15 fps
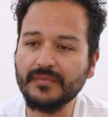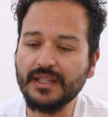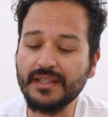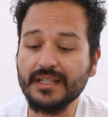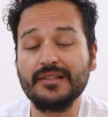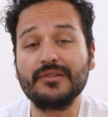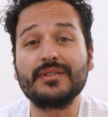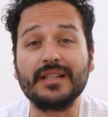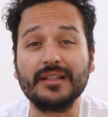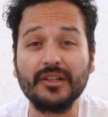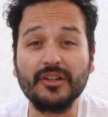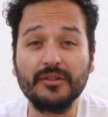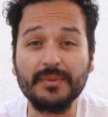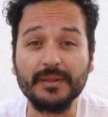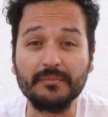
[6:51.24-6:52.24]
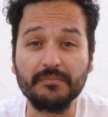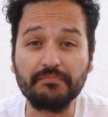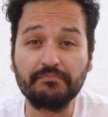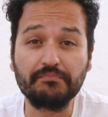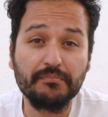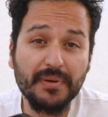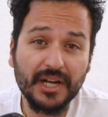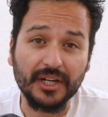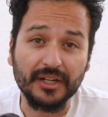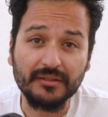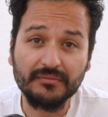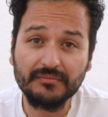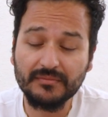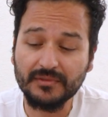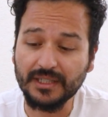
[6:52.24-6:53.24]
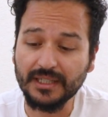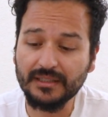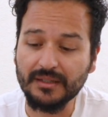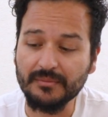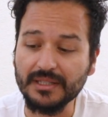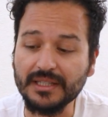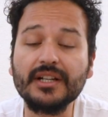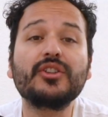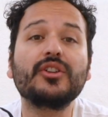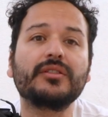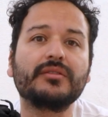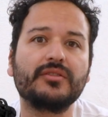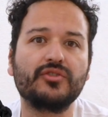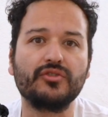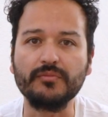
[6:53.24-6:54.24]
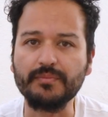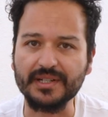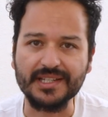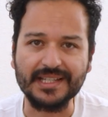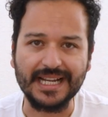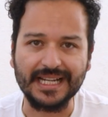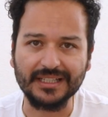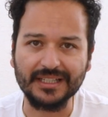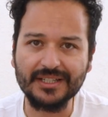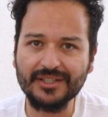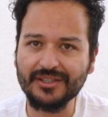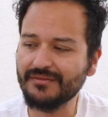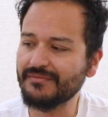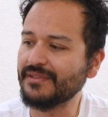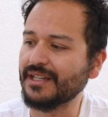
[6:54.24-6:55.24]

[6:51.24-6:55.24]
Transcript: This looks a little bit better, right? I mean, they're not super stylish.